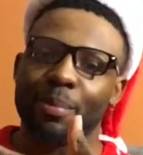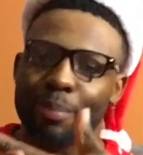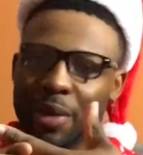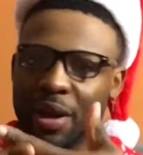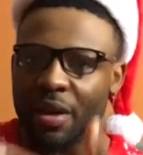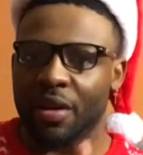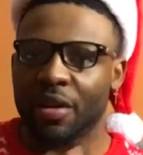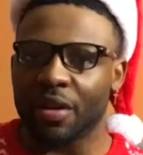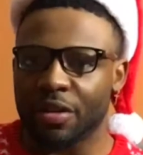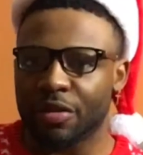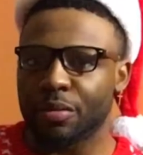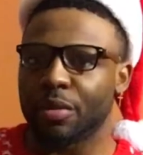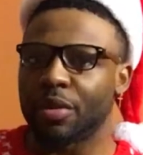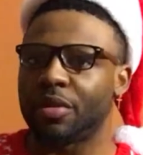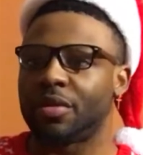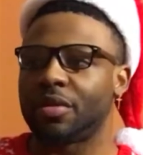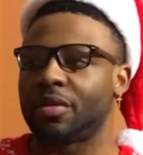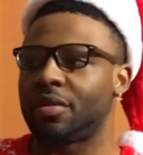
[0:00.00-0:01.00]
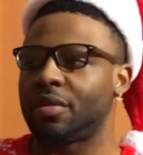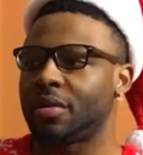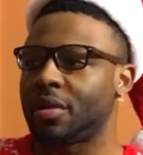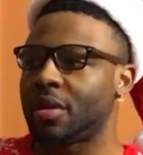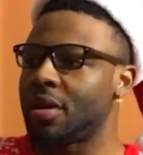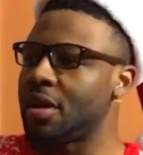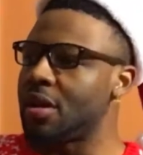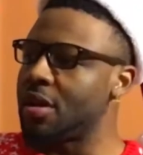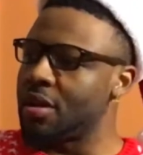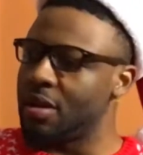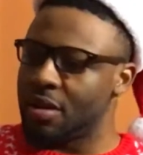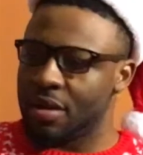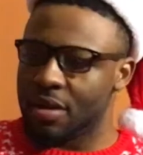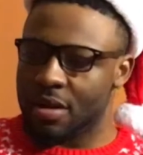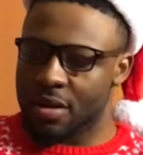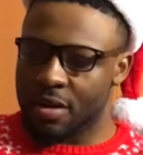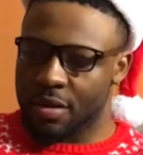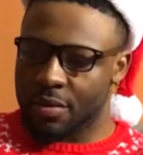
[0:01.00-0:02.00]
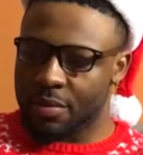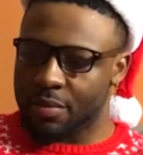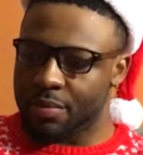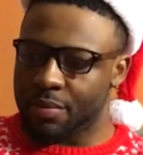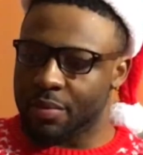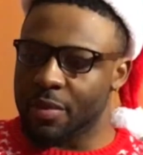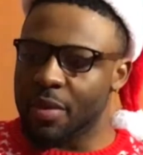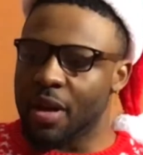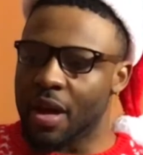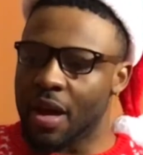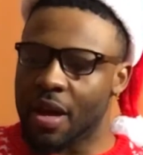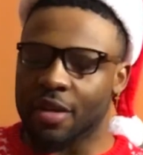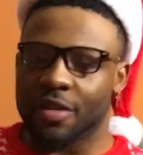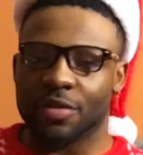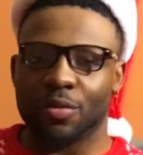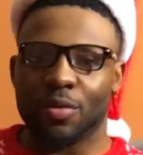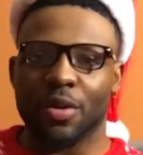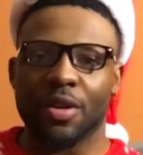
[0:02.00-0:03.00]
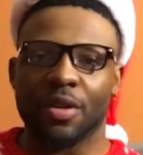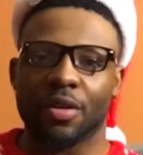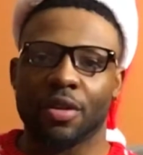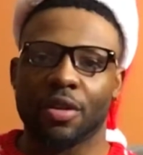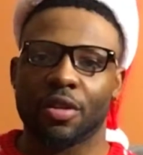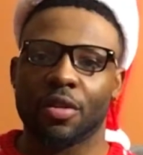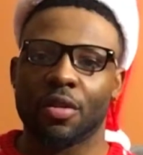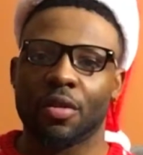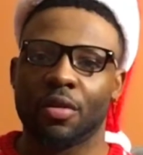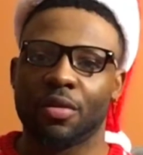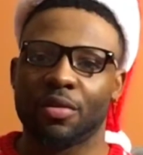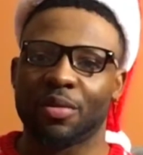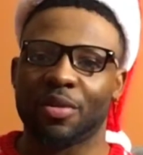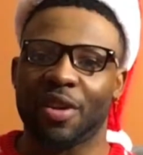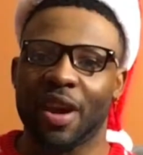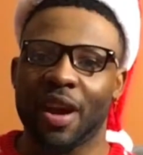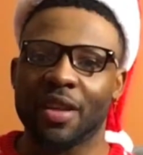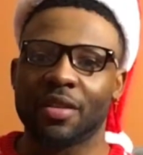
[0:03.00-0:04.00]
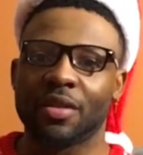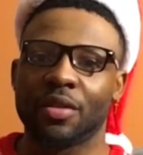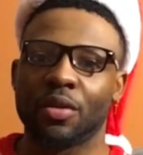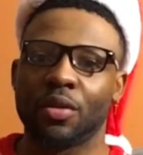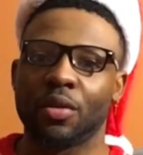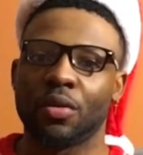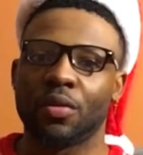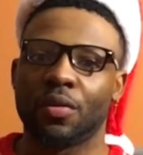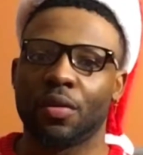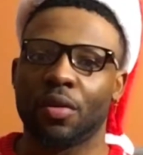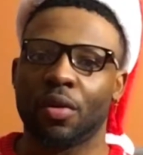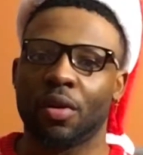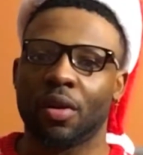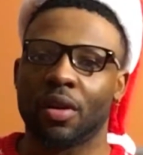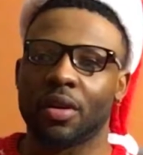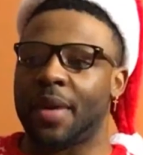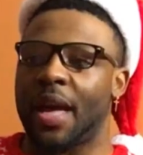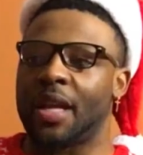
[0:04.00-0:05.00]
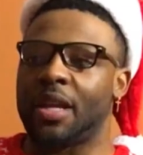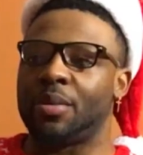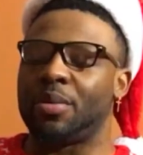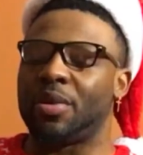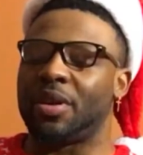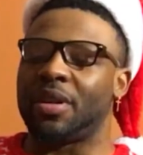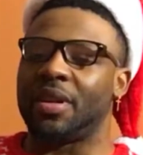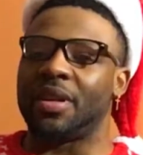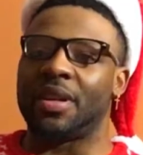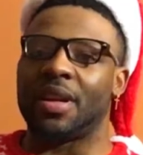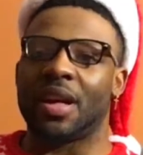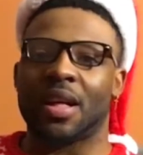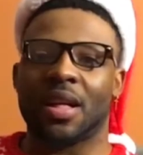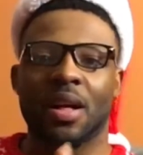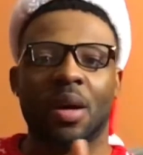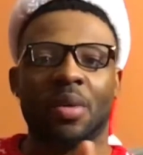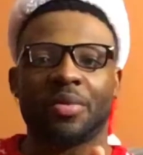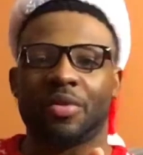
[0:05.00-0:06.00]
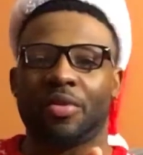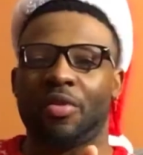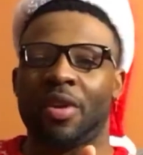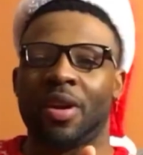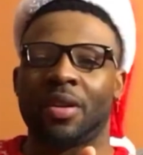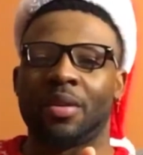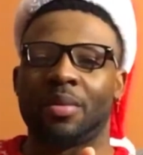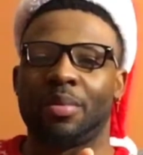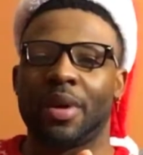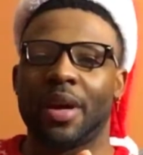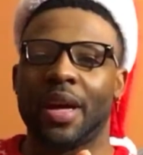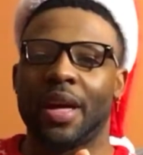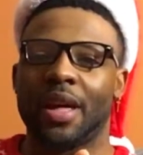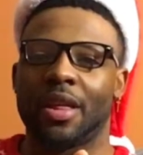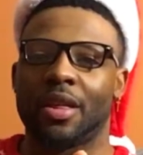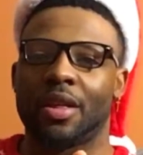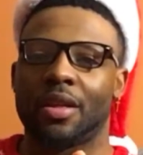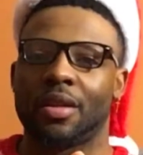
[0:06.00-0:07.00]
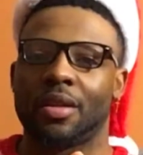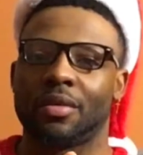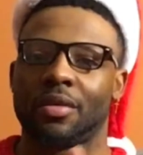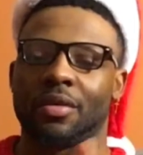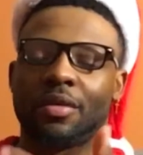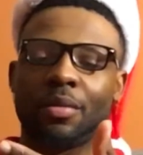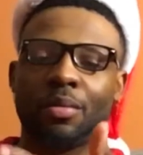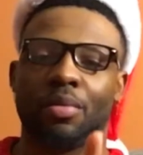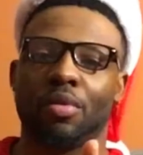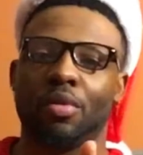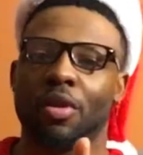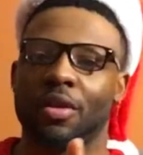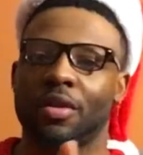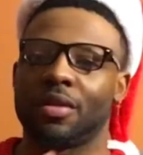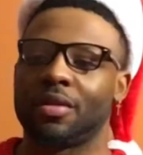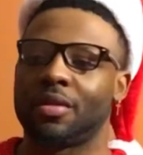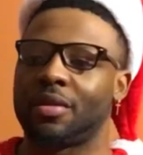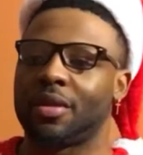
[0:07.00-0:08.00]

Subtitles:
Merry Christmas. I just want to show some gratitude for anybody that comes around the page to support.